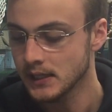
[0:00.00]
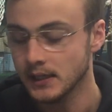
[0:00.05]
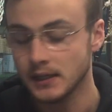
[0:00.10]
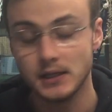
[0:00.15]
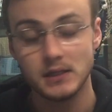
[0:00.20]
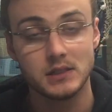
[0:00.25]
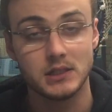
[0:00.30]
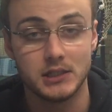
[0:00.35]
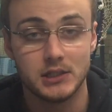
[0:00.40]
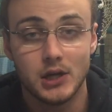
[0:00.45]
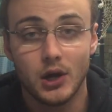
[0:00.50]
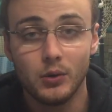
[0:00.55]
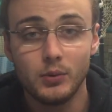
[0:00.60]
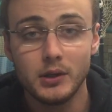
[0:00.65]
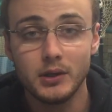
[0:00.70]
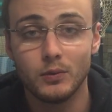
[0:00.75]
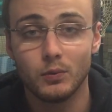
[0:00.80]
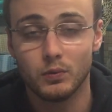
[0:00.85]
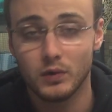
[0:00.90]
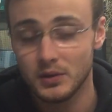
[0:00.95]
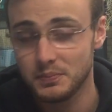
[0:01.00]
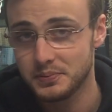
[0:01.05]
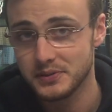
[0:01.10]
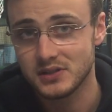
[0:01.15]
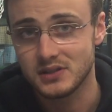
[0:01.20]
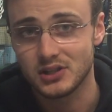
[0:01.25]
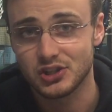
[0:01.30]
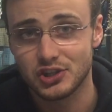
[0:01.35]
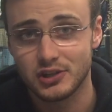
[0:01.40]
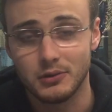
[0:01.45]
is knowing what
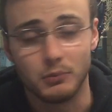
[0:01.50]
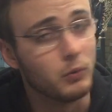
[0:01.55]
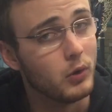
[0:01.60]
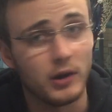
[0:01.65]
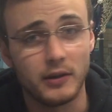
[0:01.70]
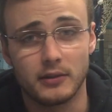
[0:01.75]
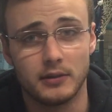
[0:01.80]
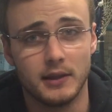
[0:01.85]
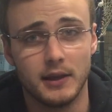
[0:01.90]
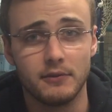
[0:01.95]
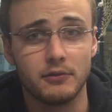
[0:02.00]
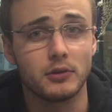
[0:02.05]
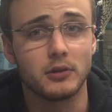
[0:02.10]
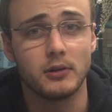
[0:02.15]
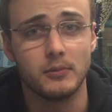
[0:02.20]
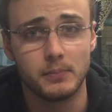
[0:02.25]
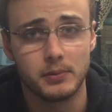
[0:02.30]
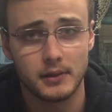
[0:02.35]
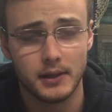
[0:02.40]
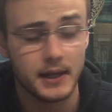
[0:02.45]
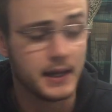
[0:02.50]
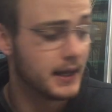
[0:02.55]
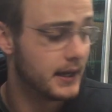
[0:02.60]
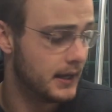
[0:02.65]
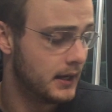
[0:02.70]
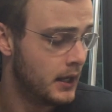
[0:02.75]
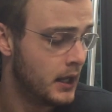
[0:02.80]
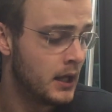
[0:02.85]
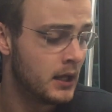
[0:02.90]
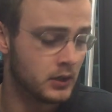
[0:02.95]
position and what level you play at.